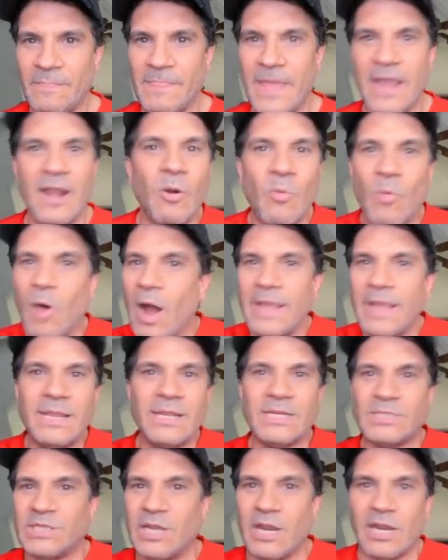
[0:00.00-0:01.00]
They don't want you
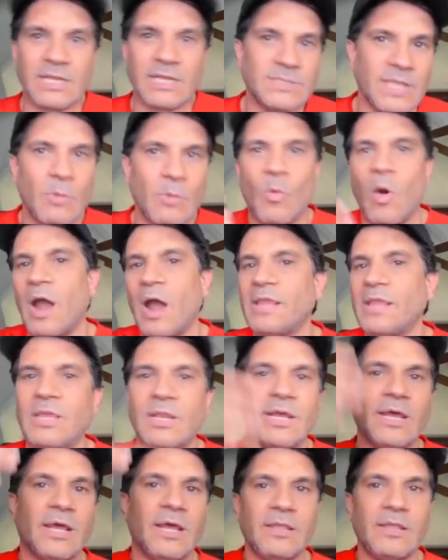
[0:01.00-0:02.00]
to share because they want you
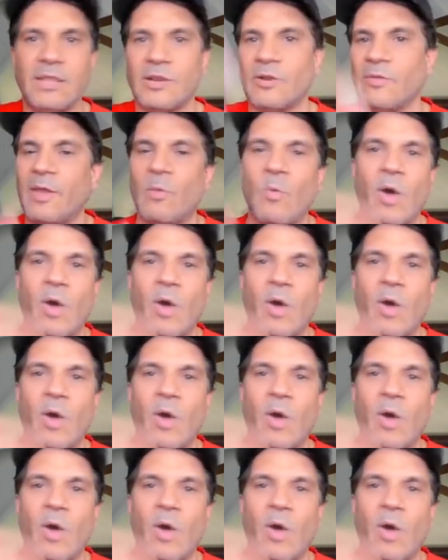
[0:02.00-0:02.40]
to,